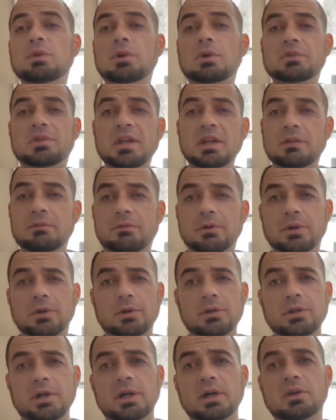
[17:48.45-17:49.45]
you don't take it for
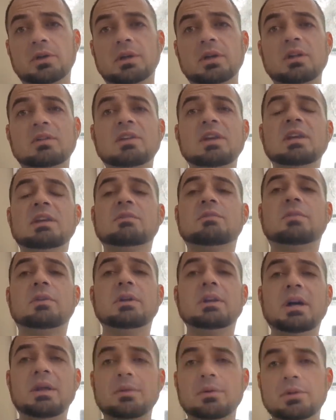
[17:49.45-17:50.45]
your dog you're going to take it
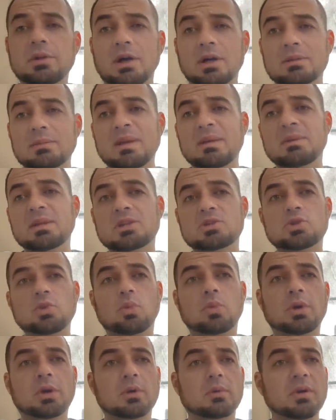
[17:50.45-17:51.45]
for another dog maybe that you
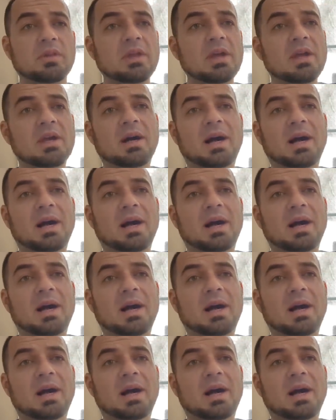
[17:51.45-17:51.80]
work with